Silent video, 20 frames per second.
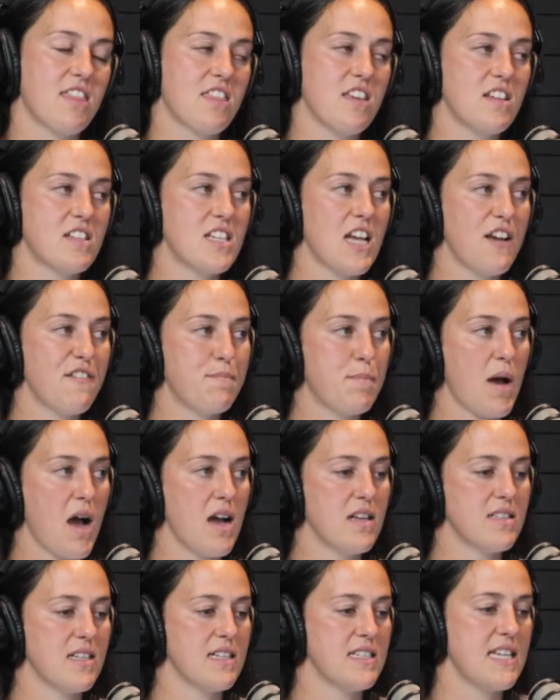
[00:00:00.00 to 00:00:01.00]
The tough
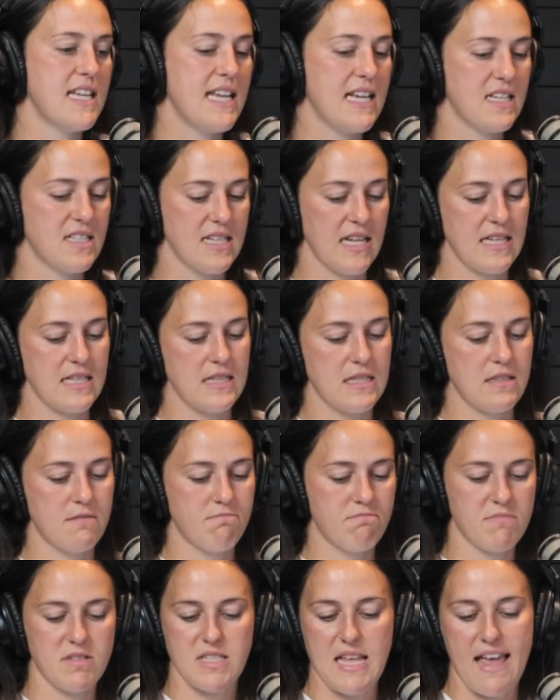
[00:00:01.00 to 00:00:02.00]
part is that it takes like
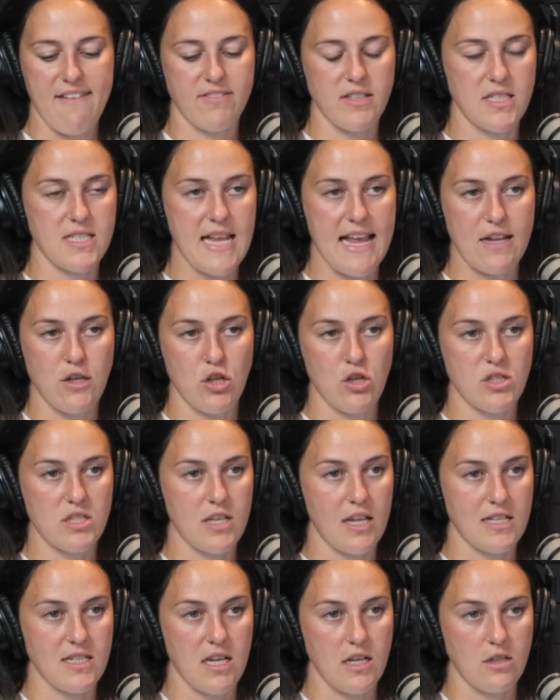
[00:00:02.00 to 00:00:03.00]
7 to 10 years to
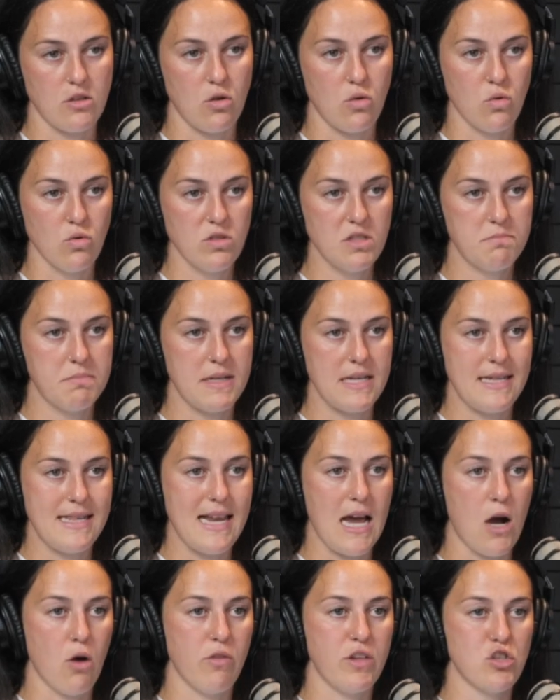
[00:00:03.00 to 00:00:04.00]
get diagnosed, but
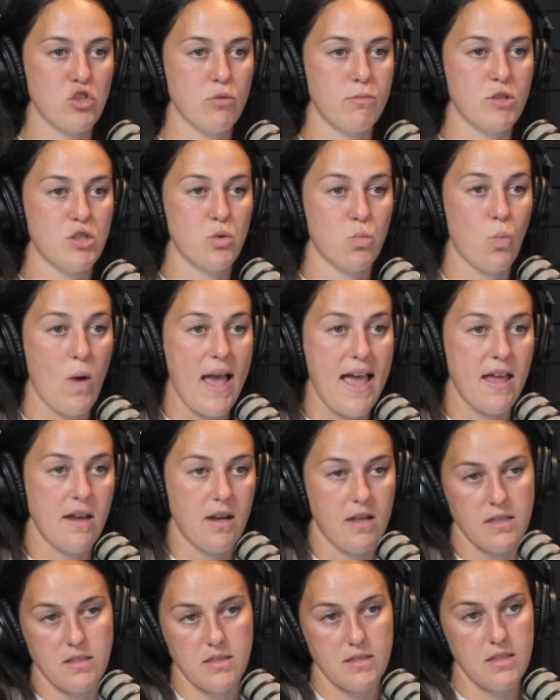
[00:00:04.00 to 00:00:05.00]
now there's so much
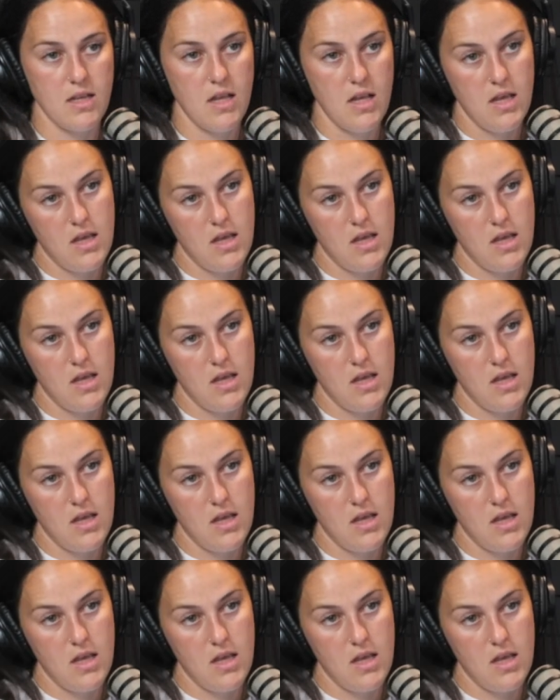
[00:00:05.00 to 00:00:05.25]
awareness